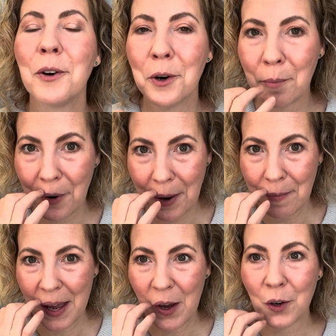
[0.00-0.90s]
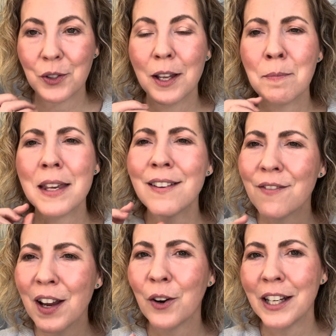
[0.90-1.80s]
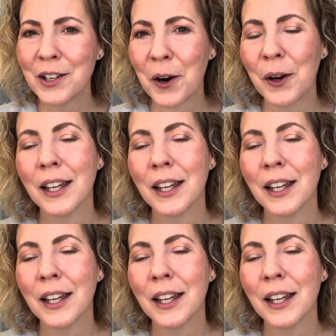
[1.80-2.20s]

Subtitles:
or a bright pink or something very dark.